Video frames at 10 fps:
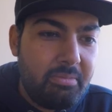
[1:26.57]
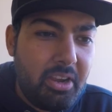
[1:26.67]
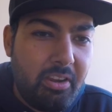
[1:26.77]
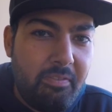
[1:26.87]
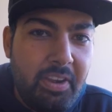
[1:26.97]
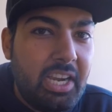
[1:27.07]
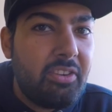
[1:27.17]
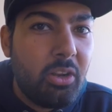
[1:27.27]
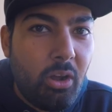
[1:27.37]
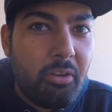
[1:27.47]
You can forgive
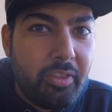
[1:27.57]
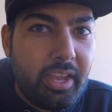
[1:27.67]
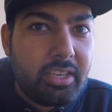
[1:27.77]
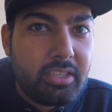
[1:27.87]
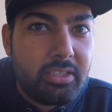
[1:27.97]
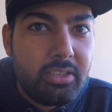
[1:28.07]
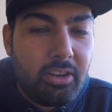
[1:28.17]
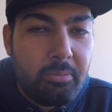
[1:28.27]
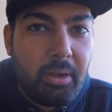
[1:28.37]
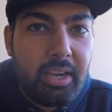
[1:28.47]
a lot of things
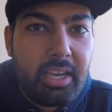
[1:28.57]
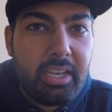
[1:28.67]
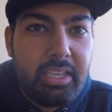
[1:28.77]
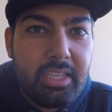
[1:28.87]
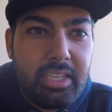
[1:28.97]
on a bike.